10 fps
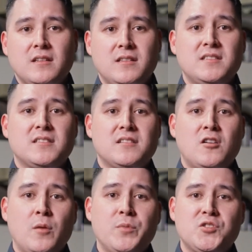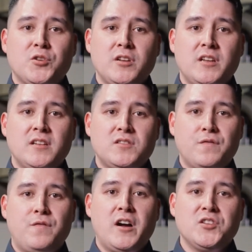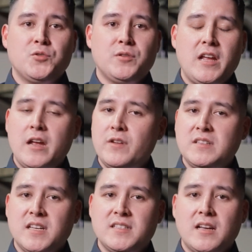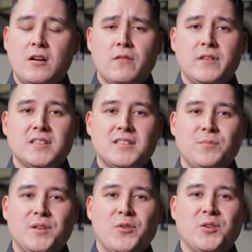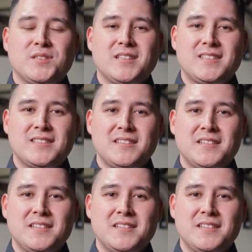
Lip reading: this is an opportunity to fine-tune every detail of the assembly process,